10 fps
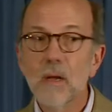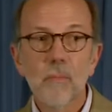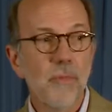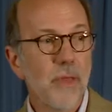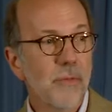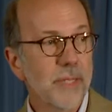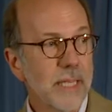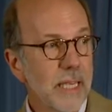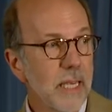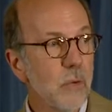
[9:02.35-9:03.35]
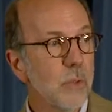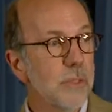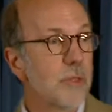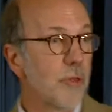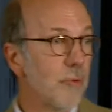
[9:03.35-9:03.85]
But then the key
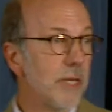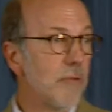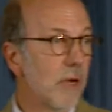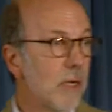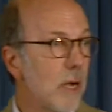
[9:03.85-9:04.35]
was the 3-drug